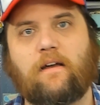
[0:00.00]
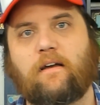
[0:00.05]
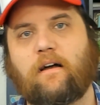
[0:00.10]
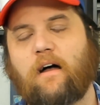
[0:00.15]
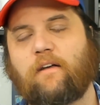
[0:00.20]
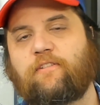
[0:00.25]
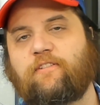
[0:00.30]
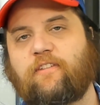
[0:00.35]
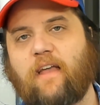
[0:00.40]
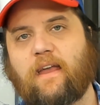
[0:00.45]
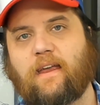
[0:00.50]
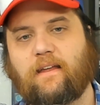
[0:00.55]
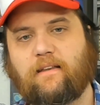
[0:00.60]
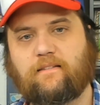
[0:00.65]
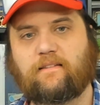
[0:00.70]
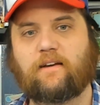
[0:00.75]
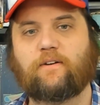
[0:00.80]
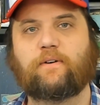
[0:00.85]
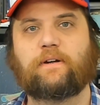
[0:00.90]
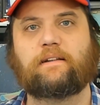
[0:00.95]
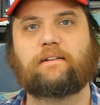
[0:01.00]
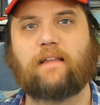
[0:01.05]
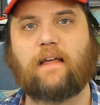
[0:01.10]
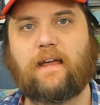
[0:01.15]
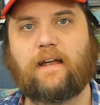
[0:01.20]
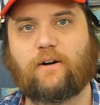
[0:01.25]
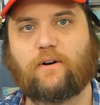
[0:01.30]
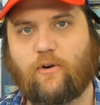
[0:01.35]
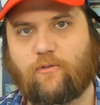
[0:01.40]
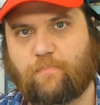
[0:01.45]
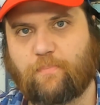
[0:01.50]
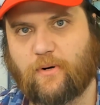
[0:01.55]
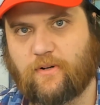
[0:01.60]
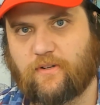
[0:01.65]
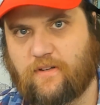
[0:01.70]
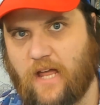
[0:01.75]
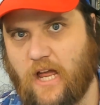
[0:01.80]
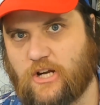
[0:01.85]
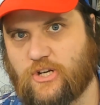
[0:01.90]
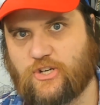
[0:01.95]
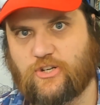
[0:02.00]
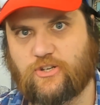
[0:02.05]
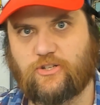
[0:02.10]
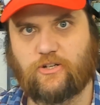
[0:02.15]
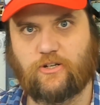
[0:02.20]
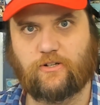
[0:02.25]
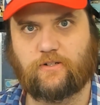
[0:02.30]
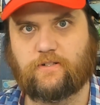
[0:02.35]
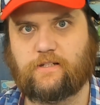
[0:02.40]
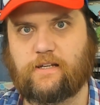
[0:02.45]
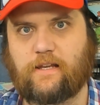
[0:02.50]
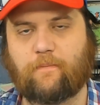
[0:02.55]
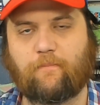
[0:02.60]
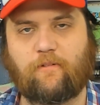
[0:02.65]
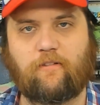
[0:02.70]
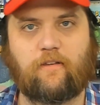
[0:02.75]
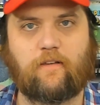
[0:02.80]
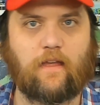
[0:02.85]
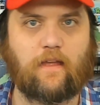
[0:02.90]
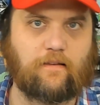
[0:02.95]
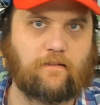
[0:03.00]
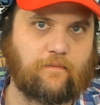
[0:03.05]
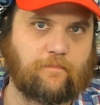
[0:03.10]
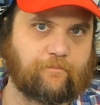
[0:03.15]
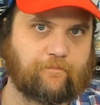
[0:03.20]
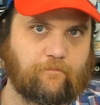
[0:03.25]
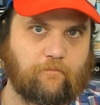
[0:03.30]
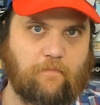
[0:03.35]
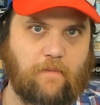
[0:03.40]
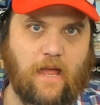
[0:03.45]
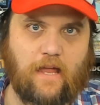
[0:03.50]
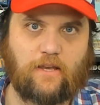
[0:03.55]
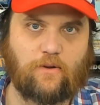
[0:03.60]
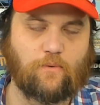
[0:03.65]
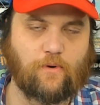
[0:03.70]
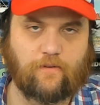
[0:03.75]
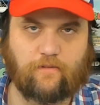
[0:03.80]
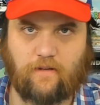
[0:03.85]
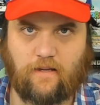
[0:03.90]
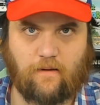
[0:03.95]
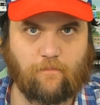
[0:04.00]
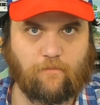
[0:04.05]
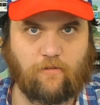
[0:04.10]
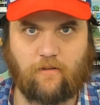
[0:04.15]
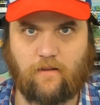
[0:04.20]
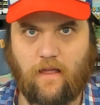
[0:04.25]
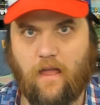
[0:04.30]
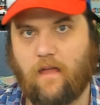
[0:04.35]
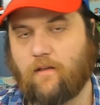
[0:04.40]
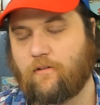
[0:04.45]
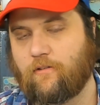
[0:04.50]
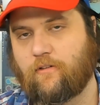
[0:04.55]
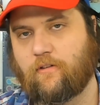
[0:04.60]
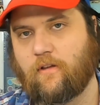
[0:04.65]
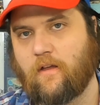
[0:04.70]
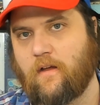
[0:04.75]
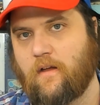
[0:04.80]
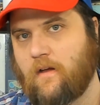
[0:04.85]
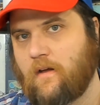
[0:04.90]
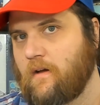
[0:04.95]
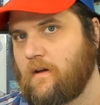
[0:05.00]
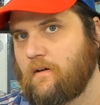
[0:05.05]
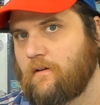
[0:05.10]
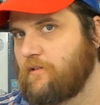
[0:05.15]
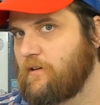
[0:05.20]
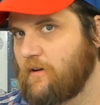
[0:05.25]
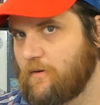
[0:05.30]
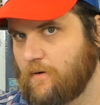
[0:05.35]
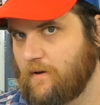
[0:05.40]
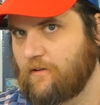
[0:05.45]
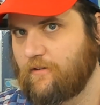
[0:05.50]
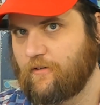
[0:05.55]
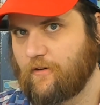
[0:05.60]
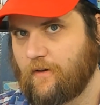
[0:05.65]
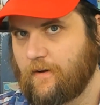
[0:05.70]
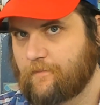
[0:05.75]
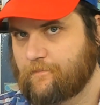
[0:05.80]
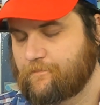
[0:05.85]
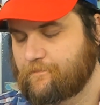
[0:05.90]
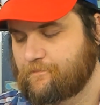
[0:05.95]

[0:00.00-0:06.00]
a secondary layer of protection to your D M C A, manual D M C As? Seriously.